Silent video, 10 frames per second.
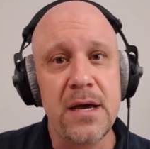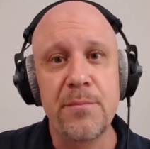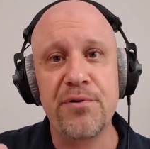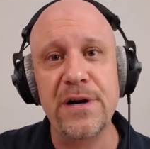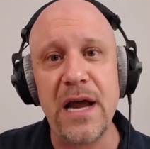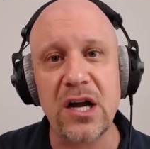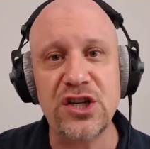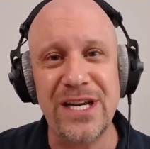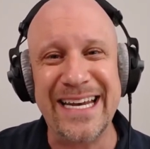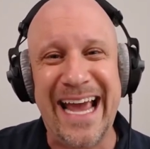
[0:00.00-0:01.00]

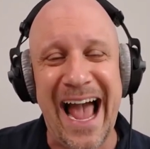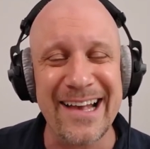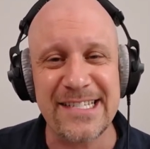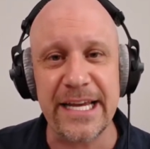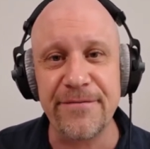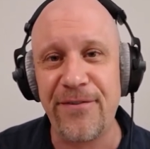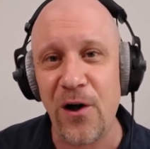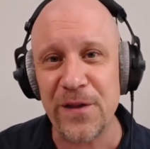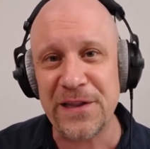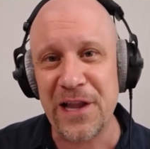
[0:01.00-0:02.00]
production and casting
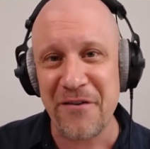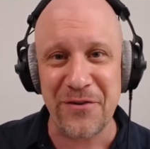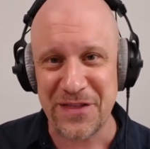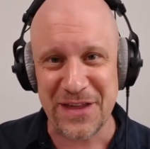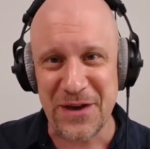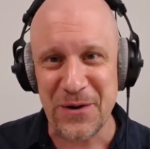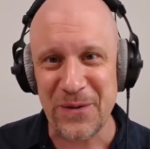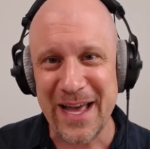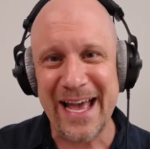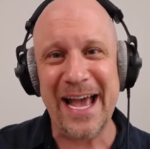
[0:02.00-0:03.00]
fall in love with you
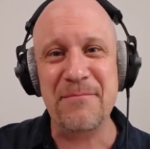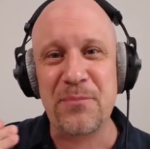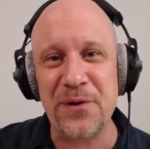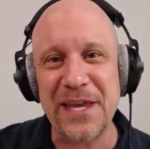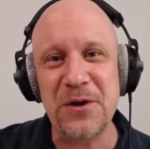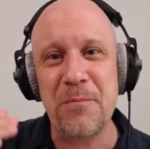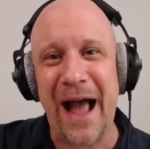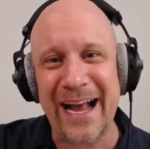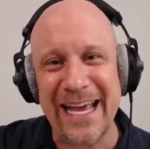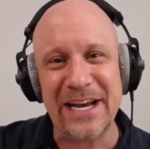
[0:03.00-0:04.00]
and bring you
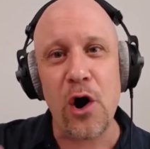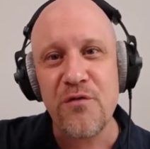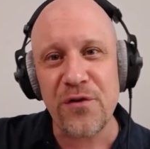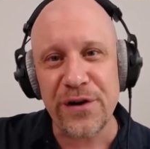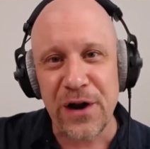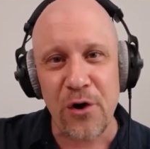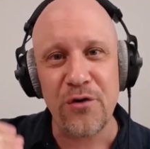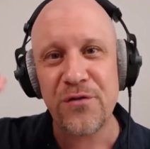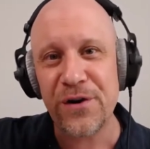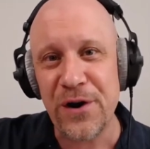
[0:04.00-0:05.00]
back in over and
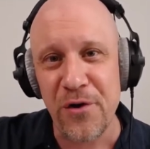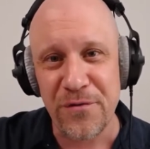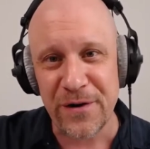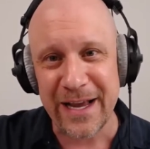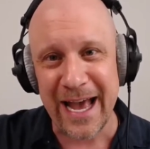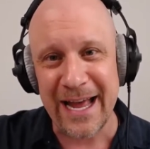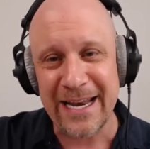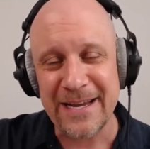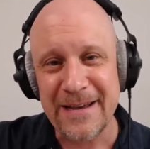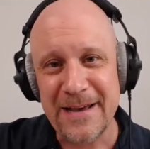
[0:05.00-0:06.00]
over and over
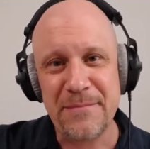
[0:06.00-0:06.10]
again